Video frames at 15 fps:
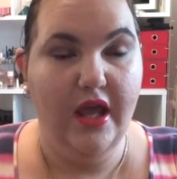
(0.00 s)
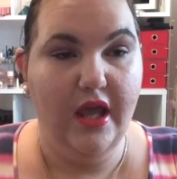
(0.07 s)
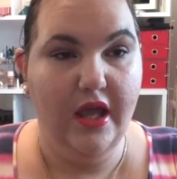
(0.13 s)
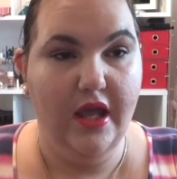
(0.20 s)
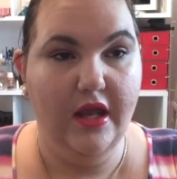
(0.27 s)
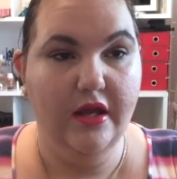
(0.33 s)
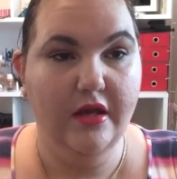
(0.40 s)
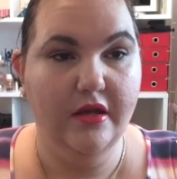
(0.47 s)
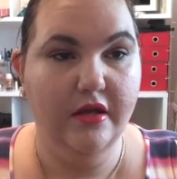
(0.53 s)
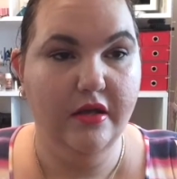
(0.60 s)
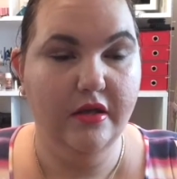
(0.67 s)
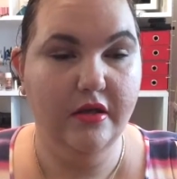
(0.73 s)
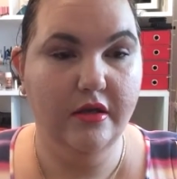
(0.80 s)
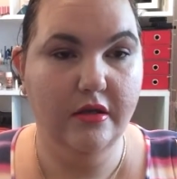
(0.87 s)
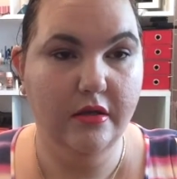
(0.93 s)
And
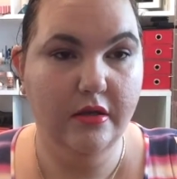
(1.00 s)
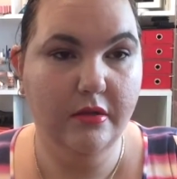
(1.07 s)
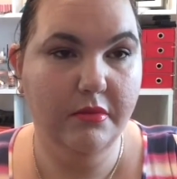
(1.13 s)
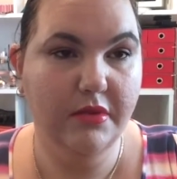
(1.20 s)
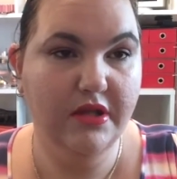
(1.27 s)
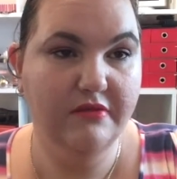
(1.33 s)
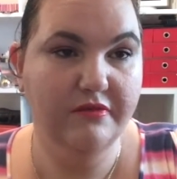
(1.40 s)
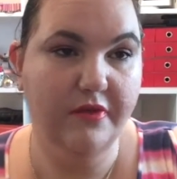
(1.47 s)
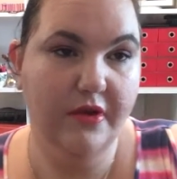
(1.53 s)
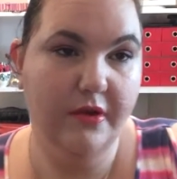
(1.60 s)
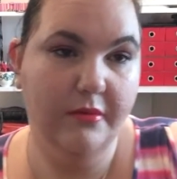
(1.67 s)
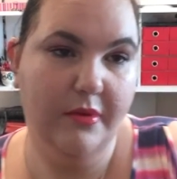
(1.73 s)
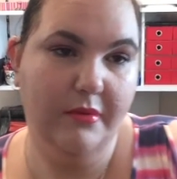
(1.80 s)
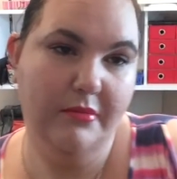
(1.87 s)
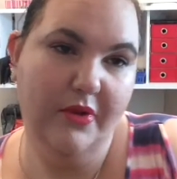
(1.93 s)
please follow
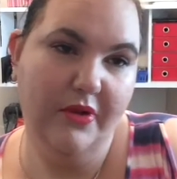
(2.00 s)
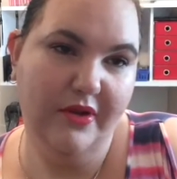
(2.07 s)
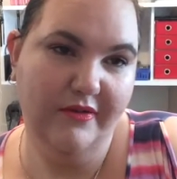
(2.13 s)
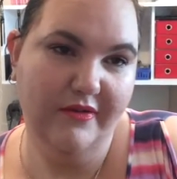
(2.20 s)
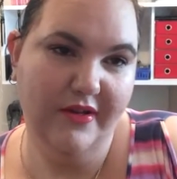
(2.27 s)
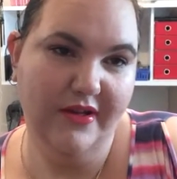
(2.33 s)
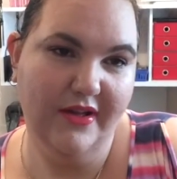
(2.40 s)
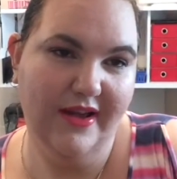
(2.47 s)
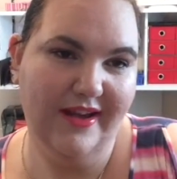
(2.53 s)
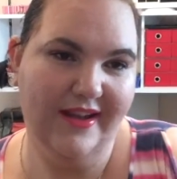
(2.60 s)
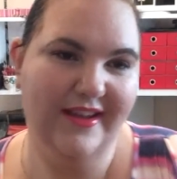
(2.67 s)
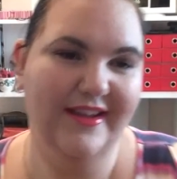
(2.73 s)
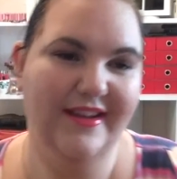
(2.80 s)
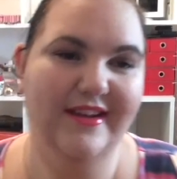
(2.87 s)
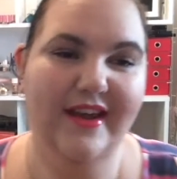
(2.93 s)
my blog if you
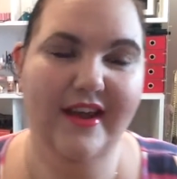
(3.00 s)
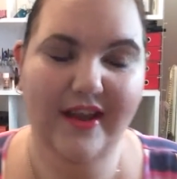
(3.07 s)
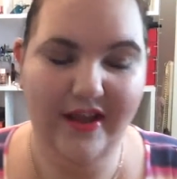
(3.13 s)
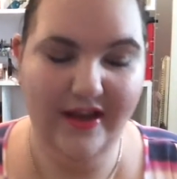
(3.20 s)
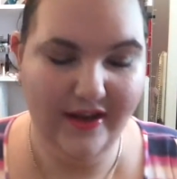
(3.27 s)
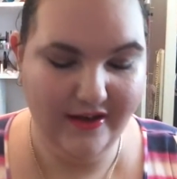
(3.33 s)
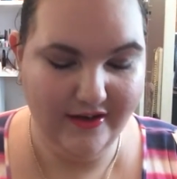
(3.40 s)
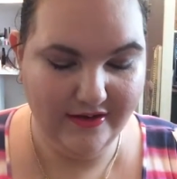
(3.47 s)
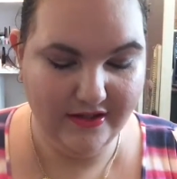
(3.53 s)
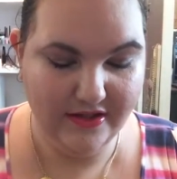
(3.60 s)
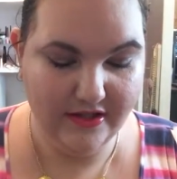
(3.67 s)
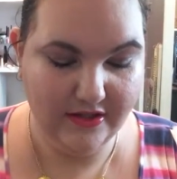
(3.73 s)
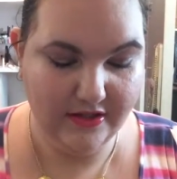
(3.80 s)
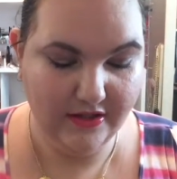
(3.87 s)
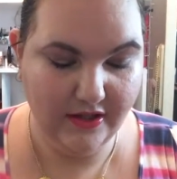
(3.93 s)
like it, and
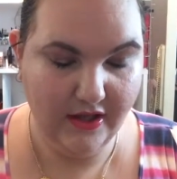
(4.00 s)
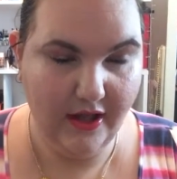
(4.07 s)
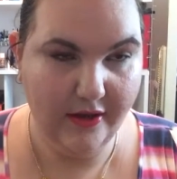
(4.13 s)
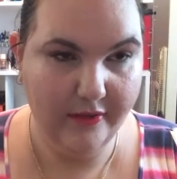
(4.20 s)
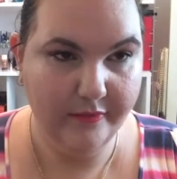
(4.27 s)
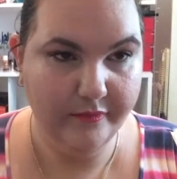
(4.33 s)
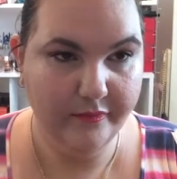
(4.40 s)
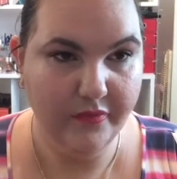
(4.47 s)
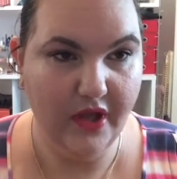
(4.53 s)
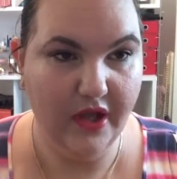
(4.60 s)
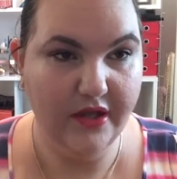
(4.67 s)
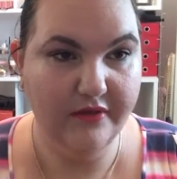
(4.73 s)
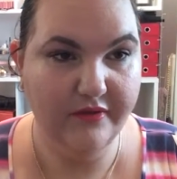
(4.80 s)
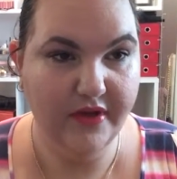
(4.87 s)
yeah, like